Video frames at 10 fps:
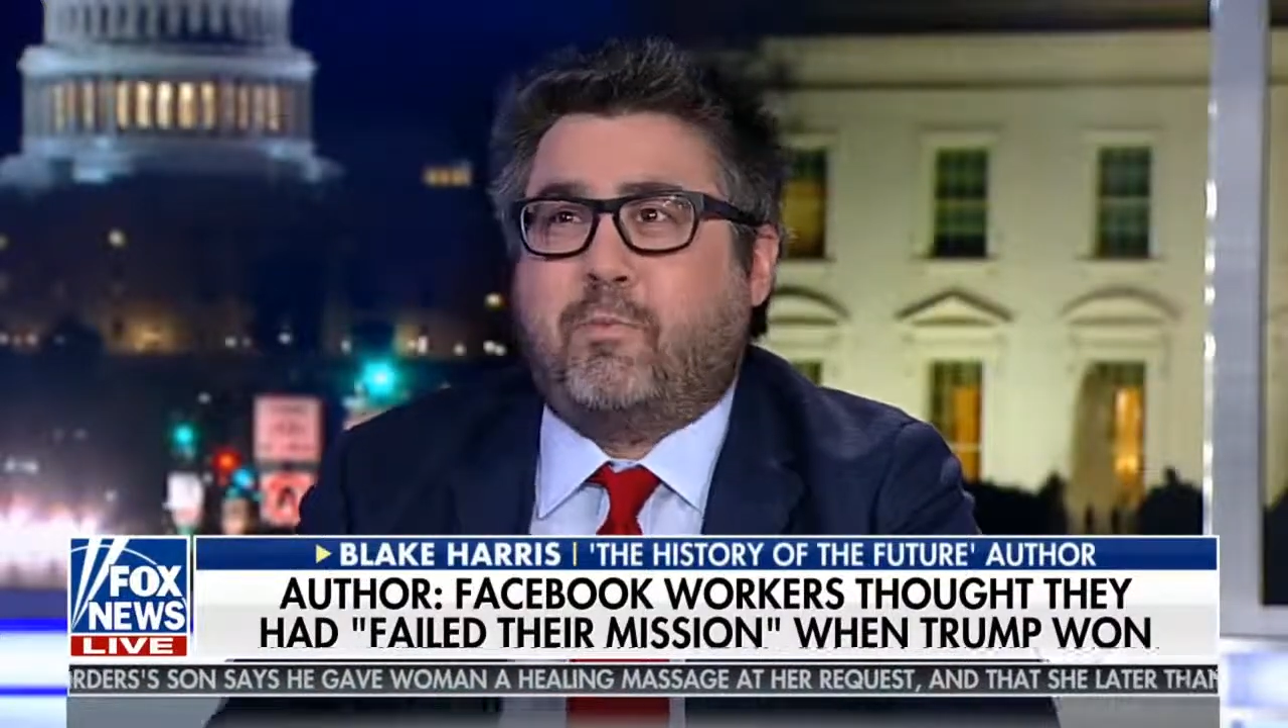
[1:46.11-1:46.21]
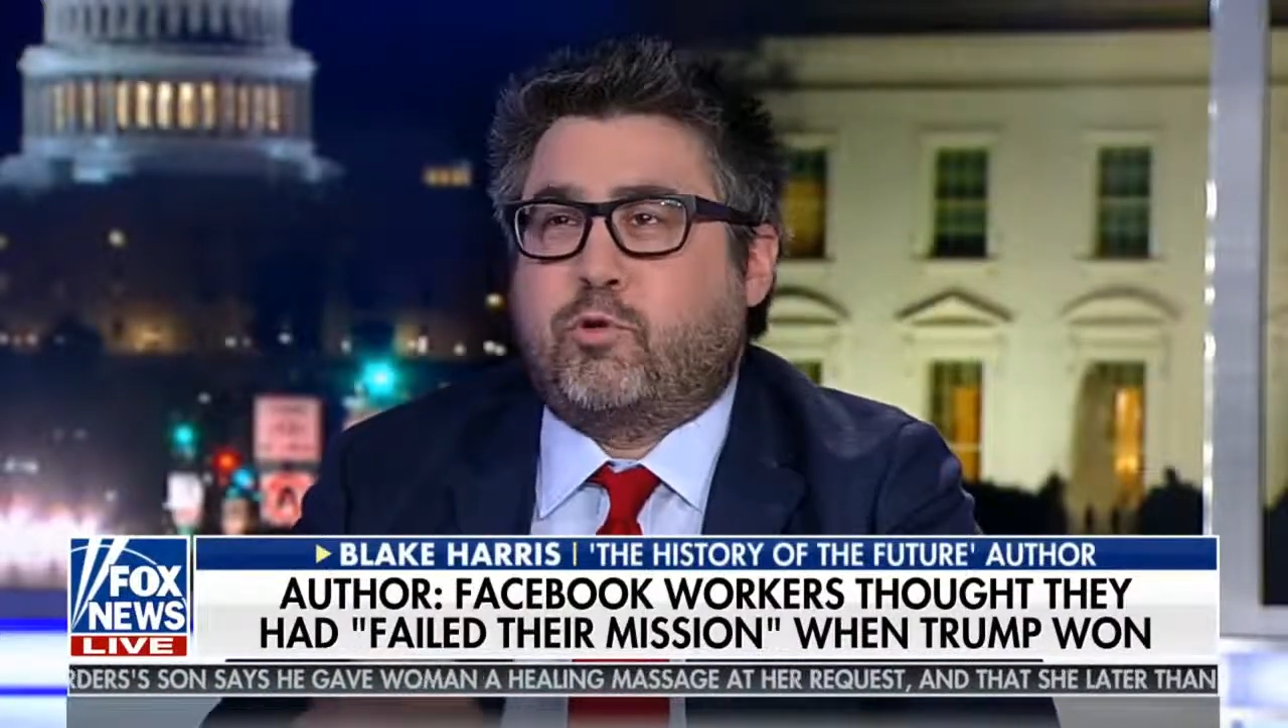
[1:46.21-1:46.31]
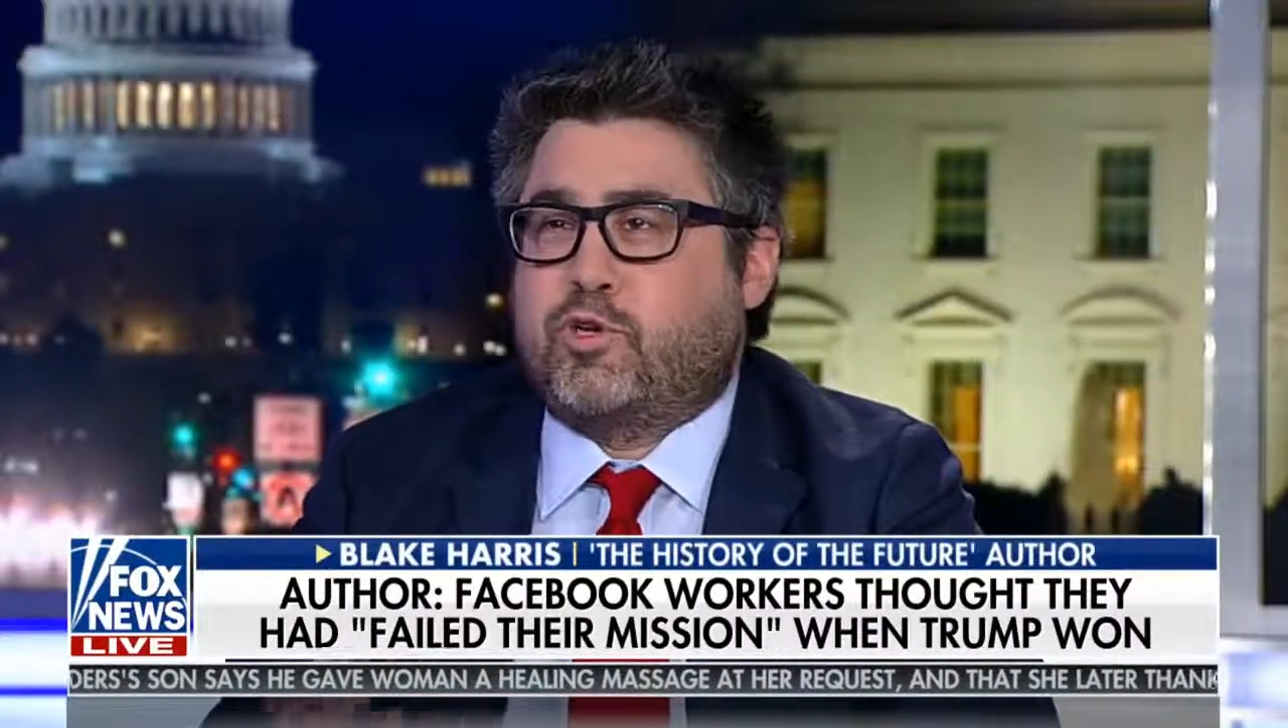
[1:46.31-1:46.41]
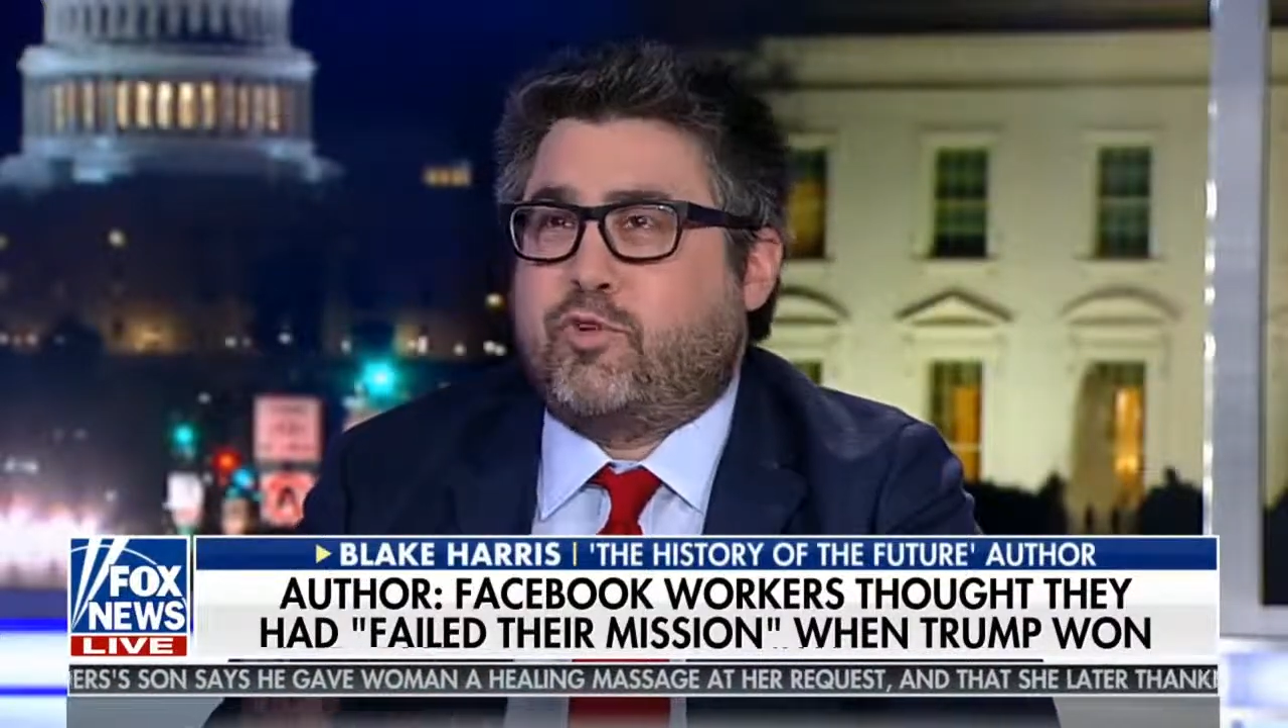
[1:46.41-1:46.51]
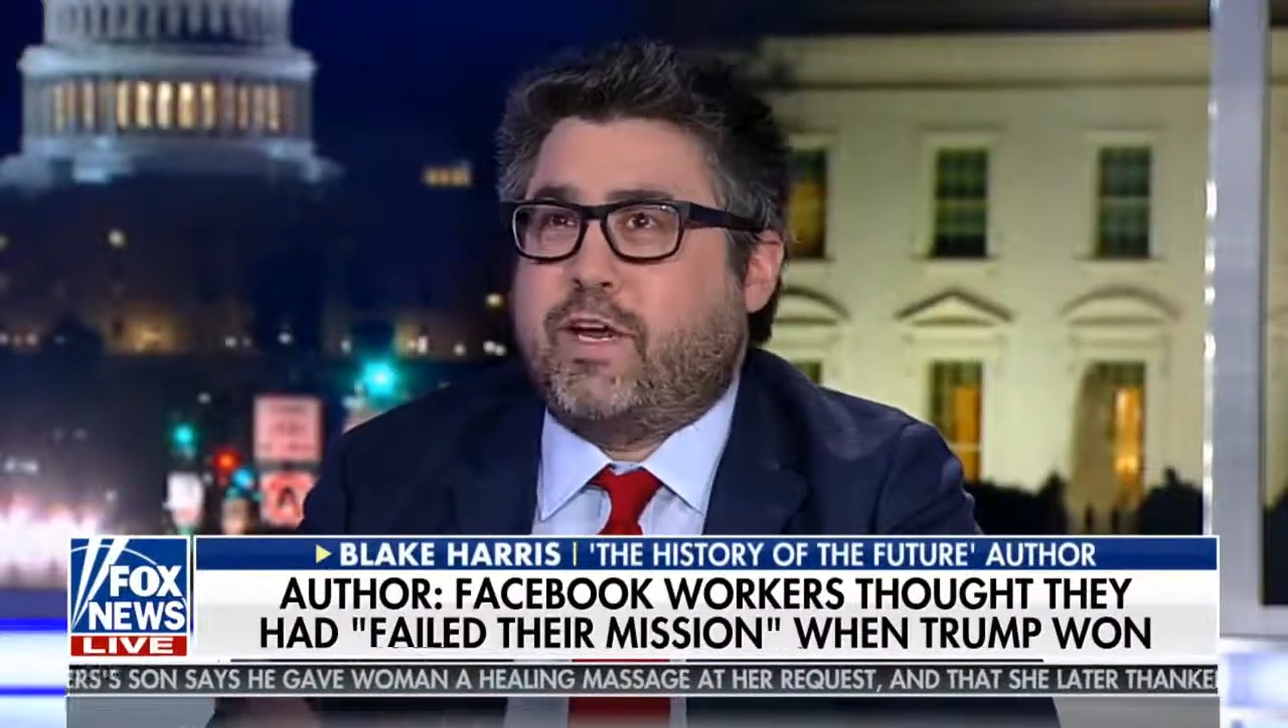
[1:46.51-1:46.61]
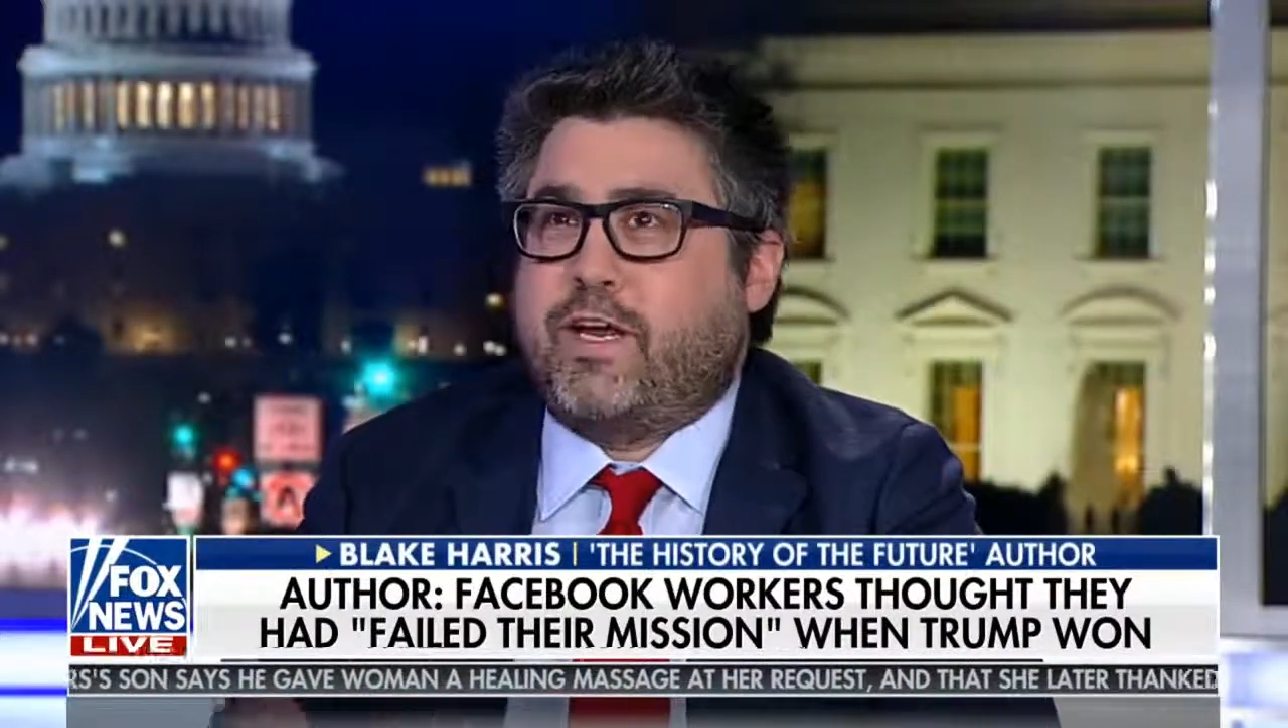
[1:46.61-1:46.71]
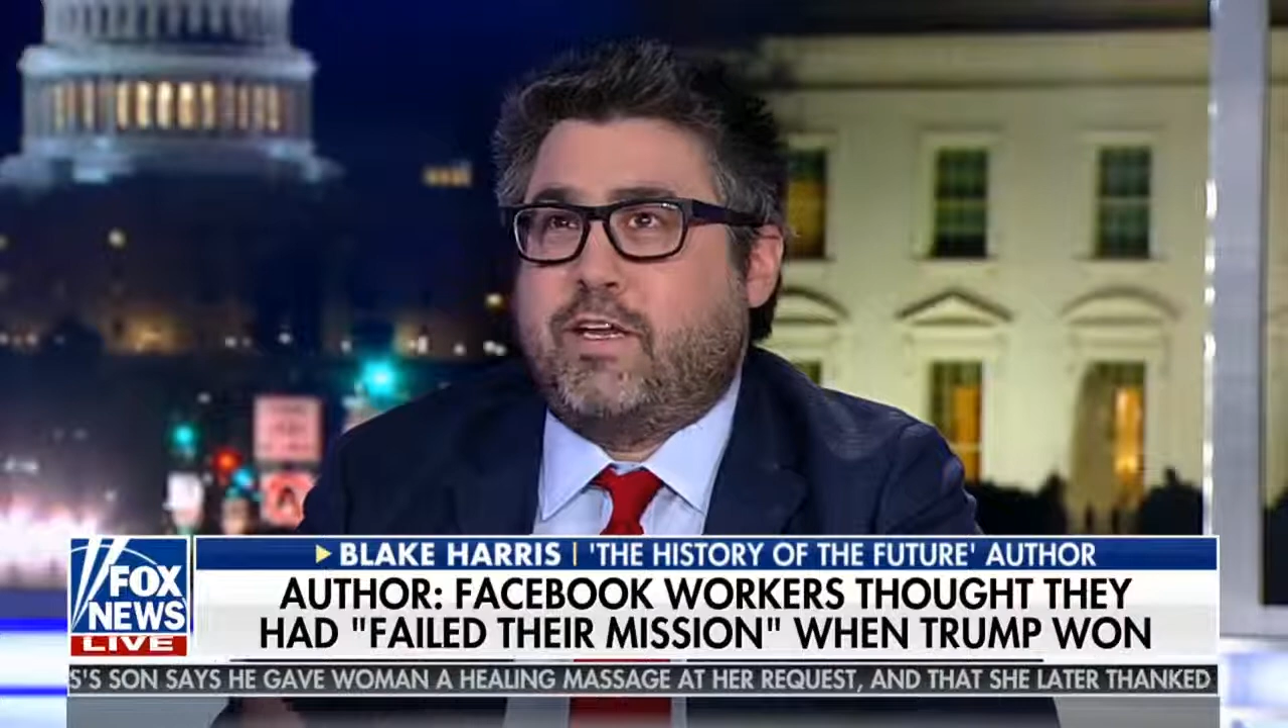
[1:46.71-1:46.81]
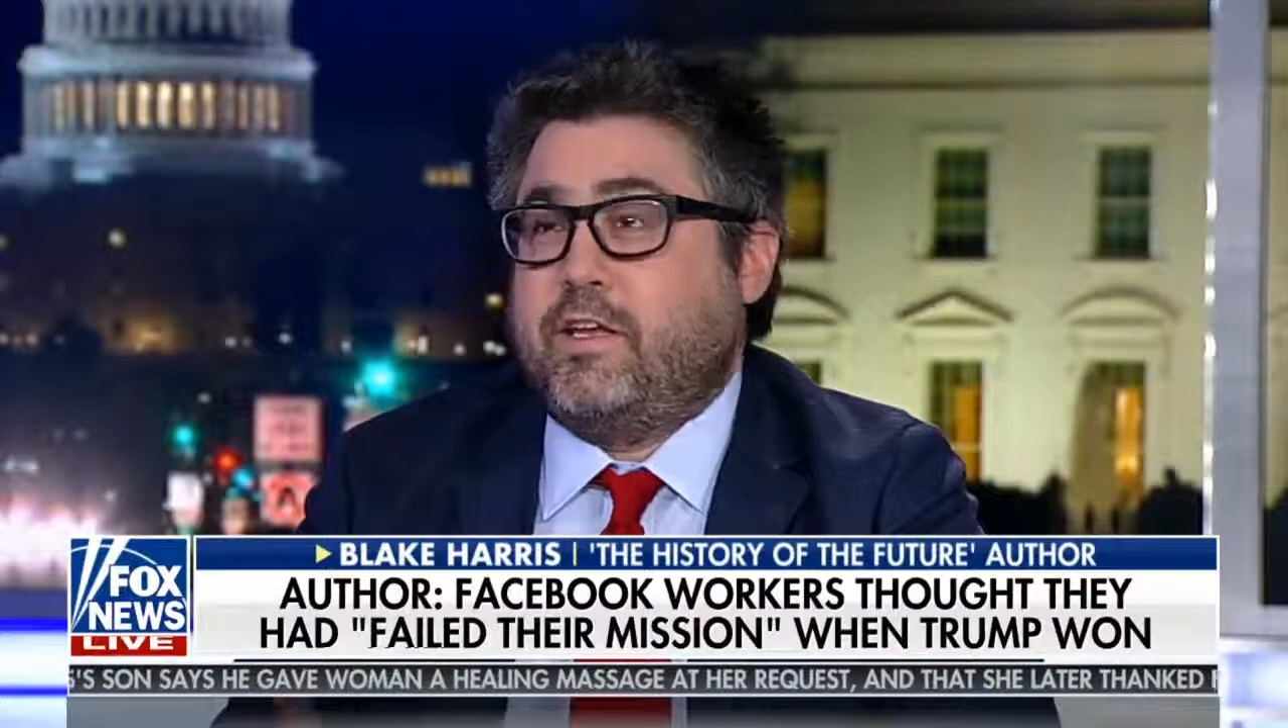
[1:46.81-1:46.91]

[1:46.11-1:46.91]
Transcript: portrayed,